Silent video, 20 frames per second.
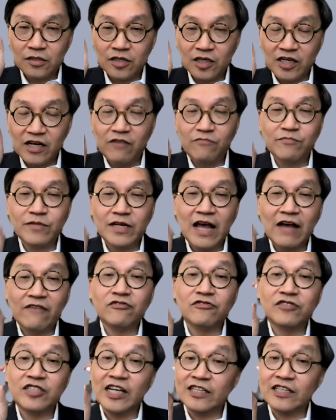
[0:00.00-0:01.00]
government have
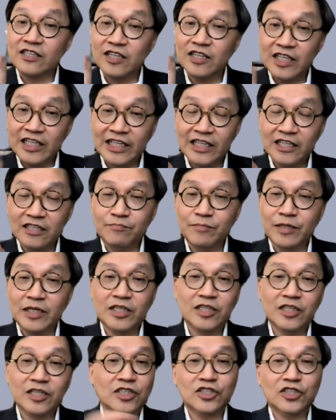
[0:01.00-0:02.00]
to take the lead
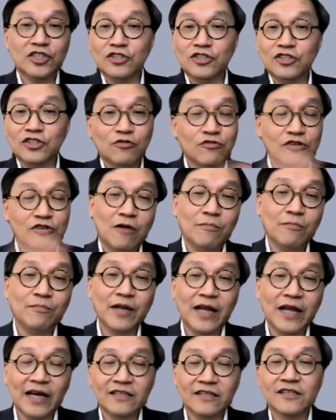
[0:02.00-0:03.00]
because this is so
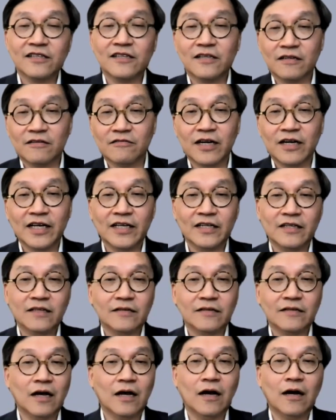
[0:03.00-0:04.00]
complex, right?
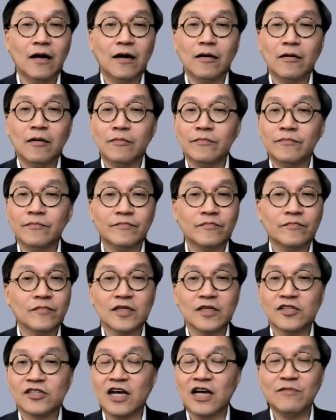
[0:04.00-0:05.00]

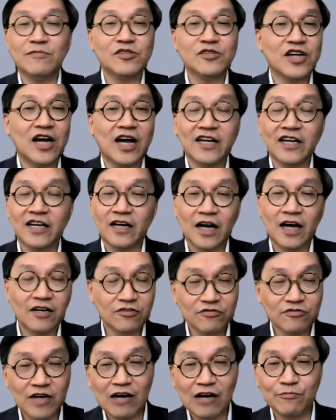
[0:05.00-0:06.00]
Cyberjaya, I
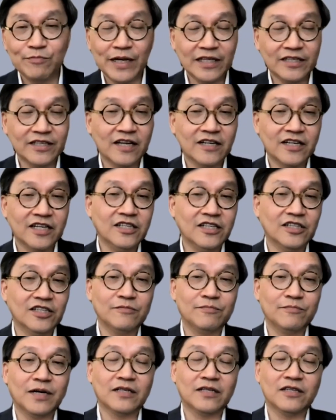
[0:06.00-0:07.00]
don't know how big that
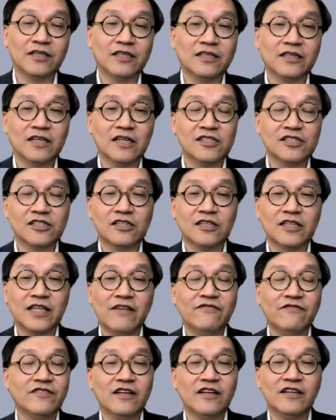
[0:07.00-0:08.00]
is, but that's
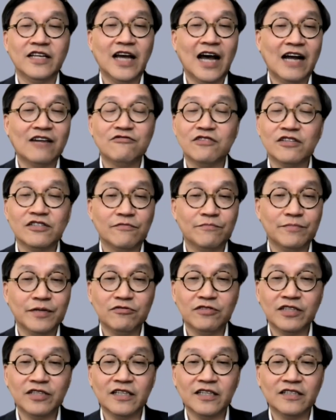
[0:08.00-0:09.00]
definitely hundreds of
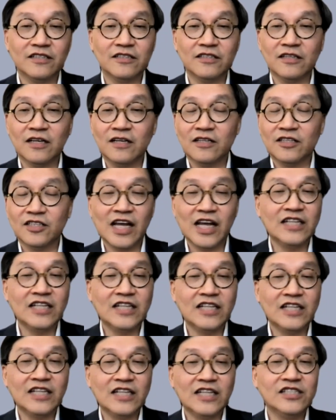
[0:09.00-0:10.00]
buildings,
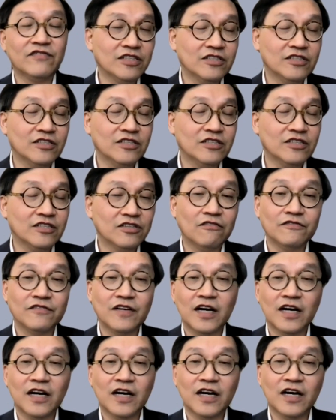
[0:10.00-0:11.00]
tens of thousands
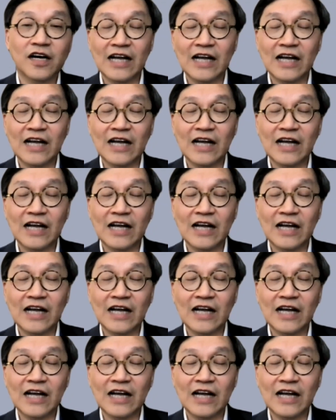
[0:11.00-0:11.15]
of